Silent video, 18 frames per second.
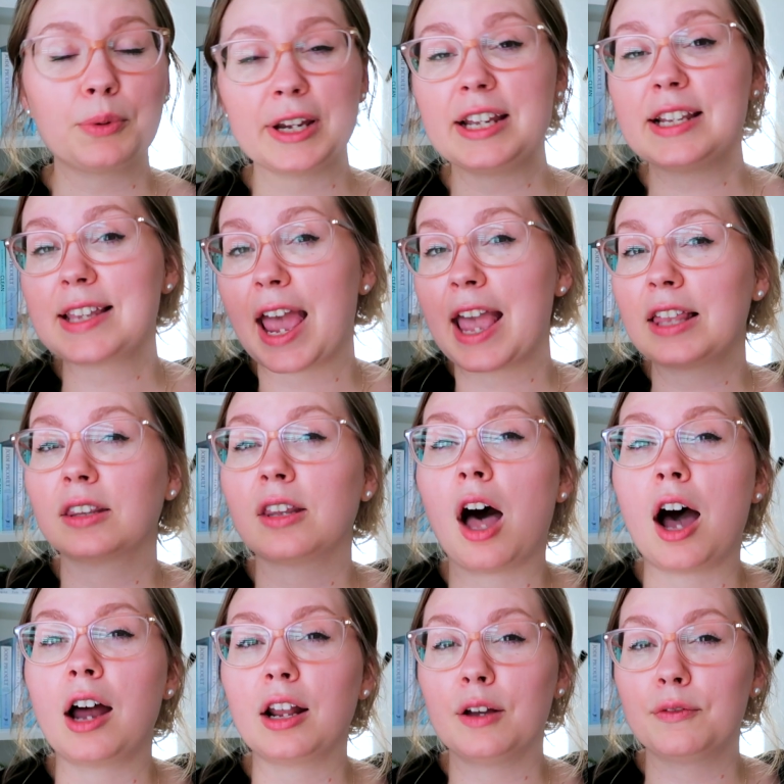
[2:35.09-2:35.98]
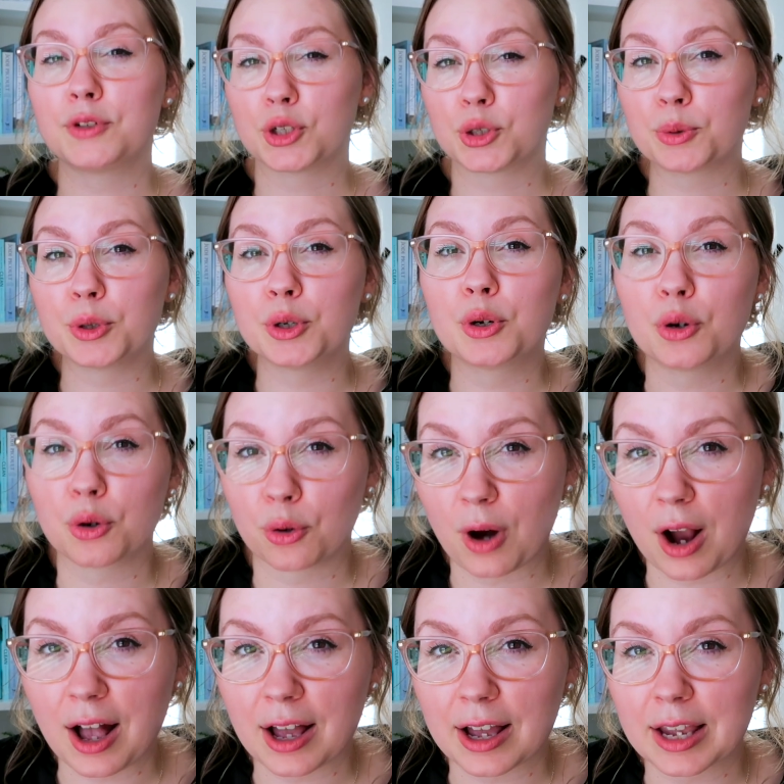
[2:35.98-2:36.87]
reads a lot of true
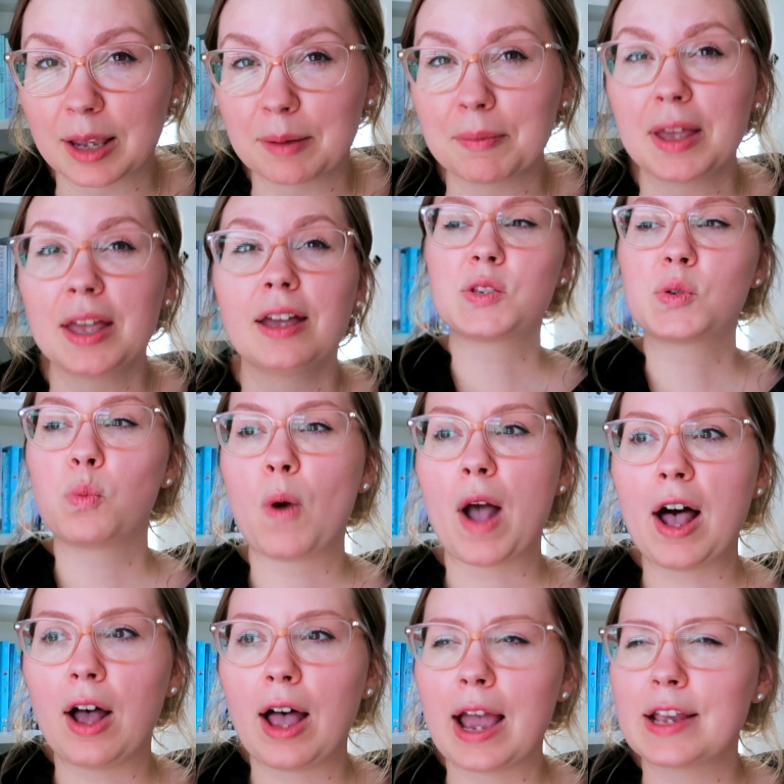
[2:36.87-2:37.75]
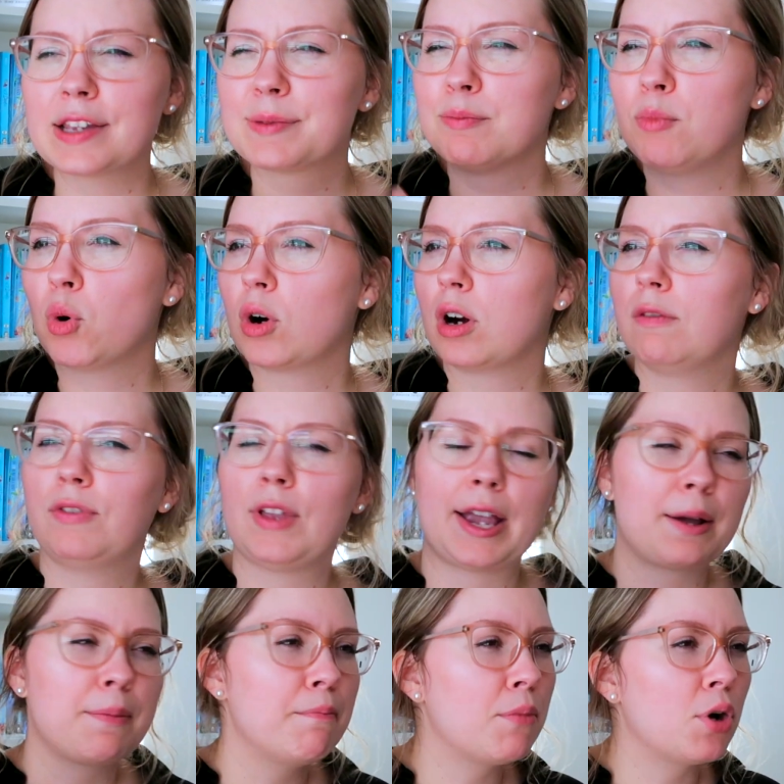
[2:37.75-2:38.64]
crime as well as more of
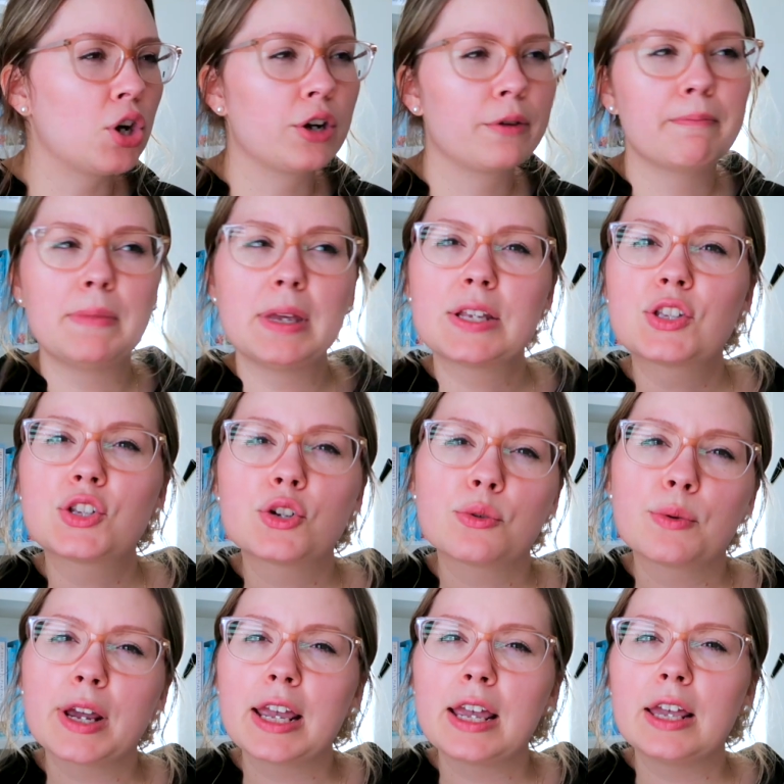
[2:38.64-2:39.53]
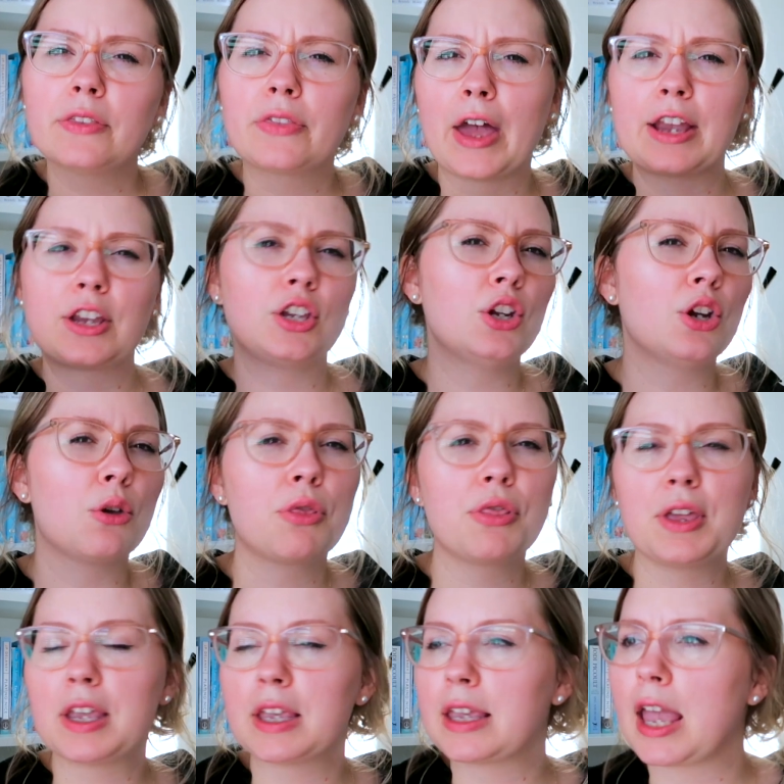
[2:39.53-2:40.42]
like murder mystery, like, you know,
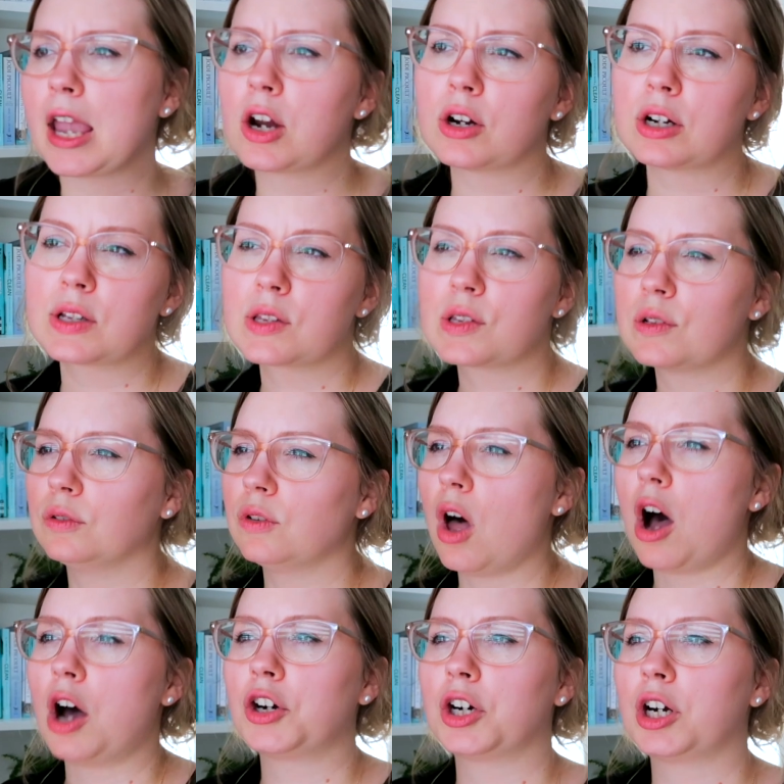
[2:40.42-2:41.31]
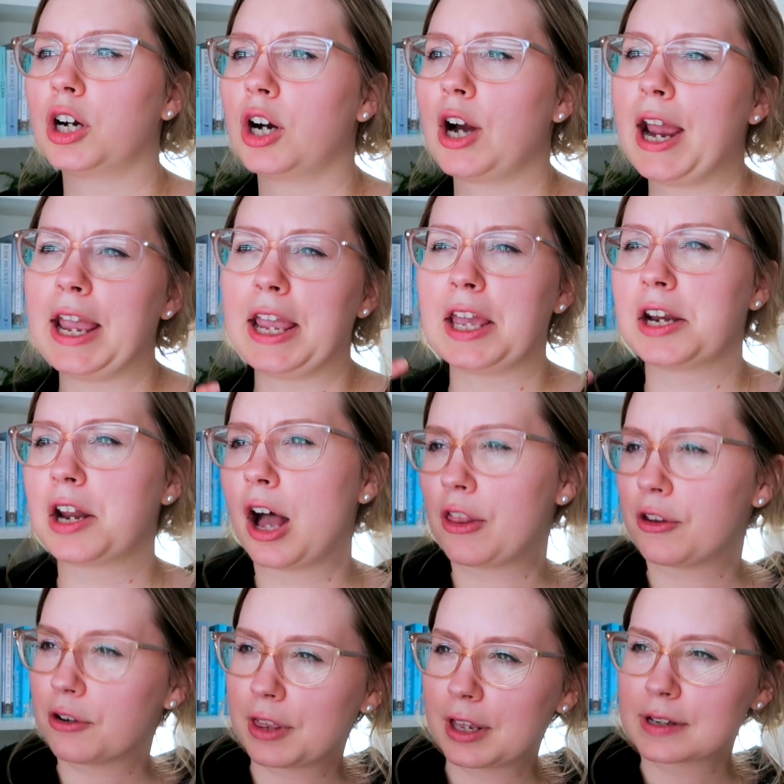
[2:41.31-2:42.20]
think Karin Slaughter and
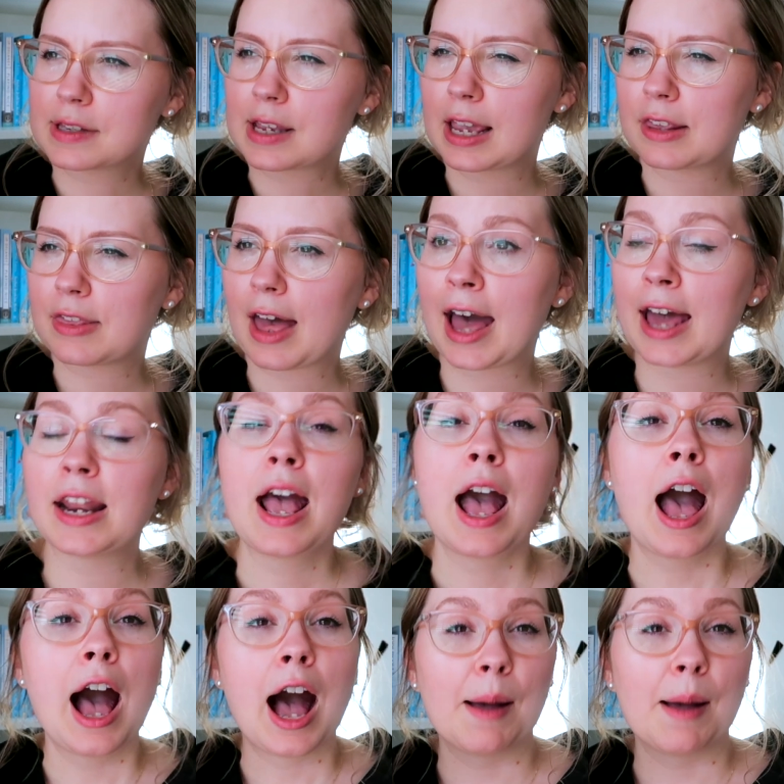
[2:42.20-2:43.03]
other things like that.